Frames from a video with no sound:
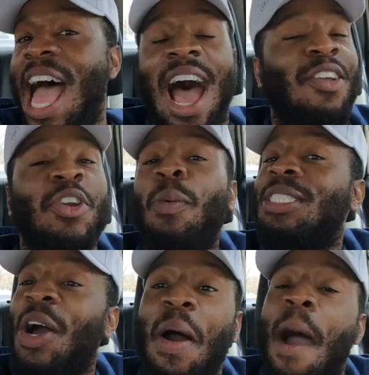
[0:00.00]
I don't know
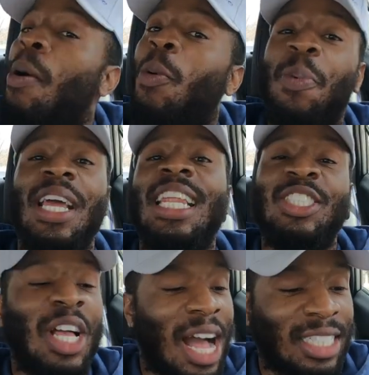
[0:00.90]
what's gonna happen, but we'll
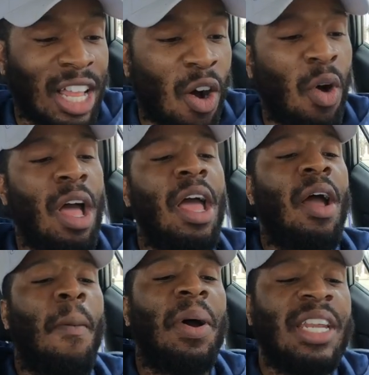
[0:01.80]
let you guys know.
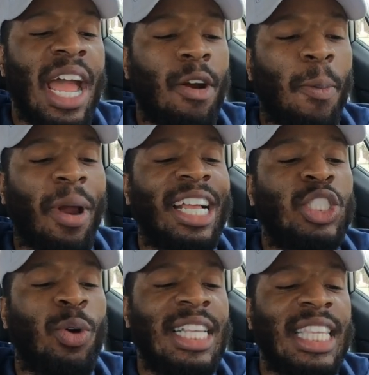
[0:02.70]
Panera
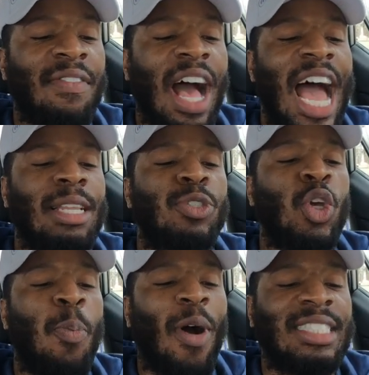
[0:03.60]
bread, 27 items,
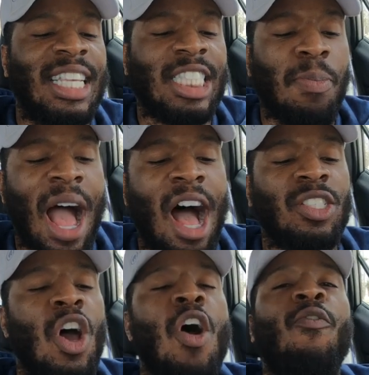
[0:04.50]
2.6
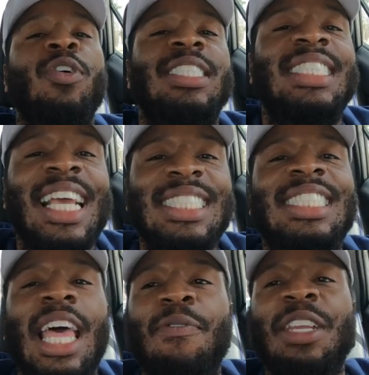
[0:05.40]
miles for
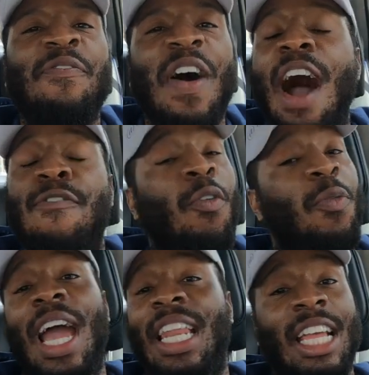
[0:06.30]
675.
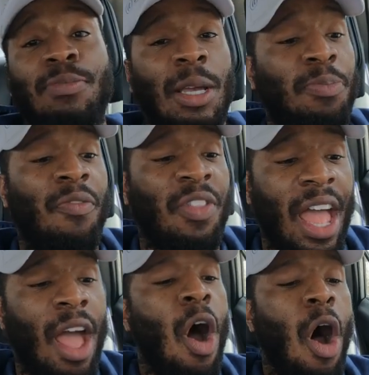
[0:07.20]
Hopefully we got a hidden tip off
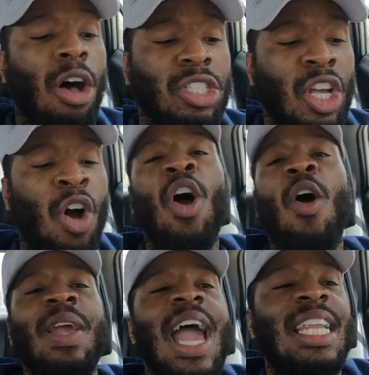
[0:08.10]
that. Also,
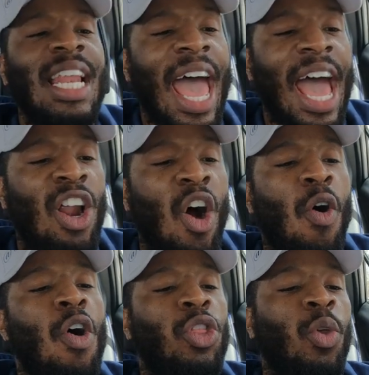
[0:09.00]
we got an
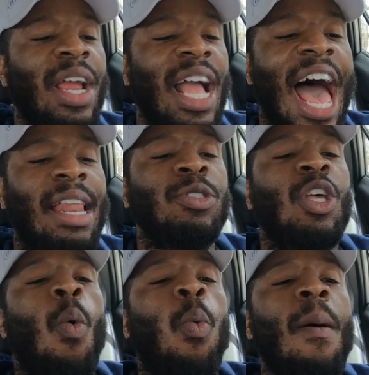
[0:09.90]
add-on, three
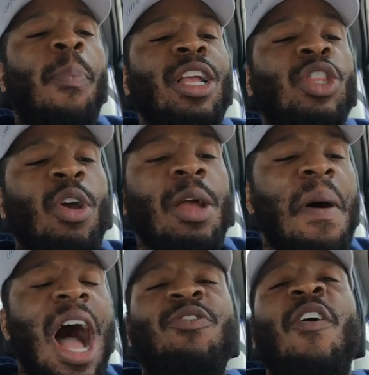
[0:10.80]
items, 1.3
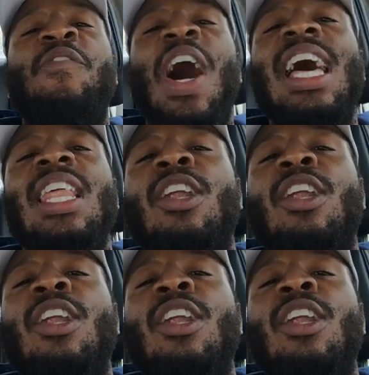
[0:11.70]
miles for $5.